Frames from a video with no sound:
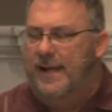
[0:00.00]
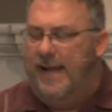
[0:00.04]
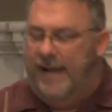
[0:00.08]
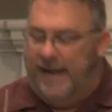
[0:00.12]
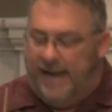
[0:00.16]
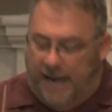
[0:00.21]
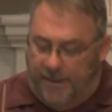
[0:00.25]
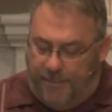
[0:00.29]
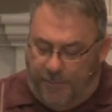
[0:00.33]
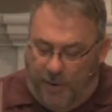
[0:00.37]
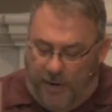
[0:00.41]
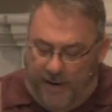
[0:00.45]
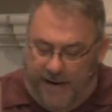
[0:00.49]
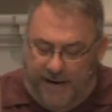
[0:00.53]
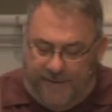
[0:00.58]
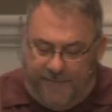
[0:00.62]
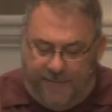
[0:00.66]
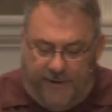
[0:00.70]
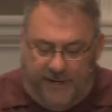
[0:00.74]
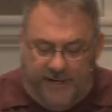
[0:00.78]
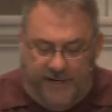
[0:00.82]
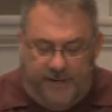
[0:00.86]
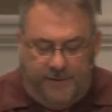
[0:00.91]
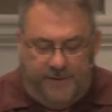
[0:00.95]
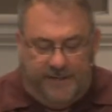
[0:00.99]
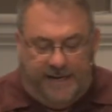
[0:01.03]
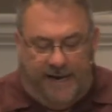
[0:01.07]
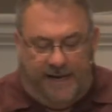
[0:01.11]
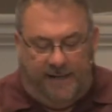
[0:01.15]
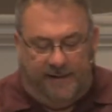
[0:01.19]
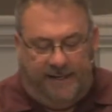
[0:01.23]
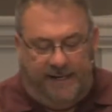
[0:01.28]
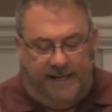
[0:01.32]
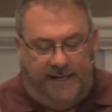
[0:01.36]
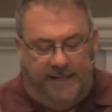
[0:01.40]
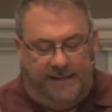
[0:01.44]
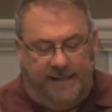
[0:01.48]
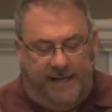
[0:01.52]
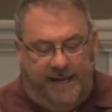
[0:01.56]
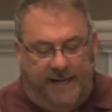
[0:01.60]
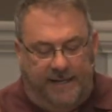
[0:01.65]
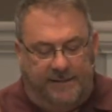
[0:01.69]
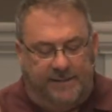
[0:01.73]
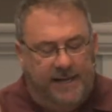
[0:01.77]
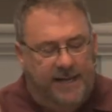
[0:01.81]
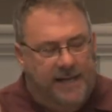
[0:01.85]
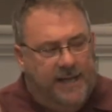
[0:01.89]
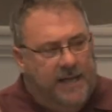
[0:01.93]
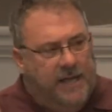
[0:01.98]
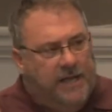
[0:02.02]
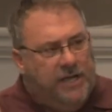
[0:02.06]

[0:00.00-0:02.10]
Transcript: and I pray for you daily in that."